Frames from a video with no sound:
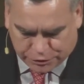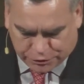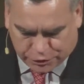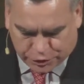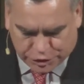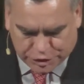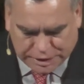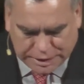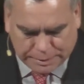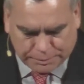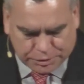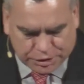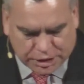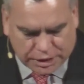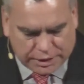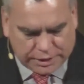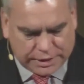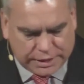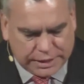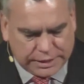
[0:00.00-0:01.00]
The first step,
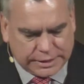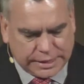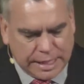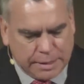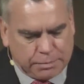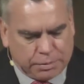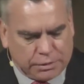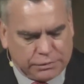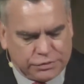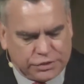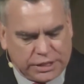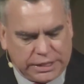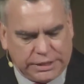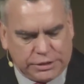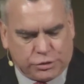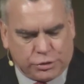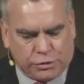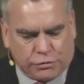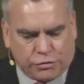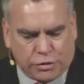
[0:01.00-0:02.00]
study the example of
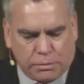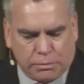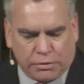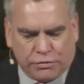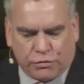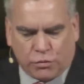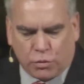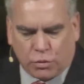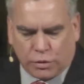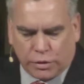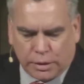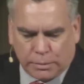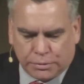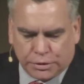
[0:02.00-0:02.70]
saints who have run before.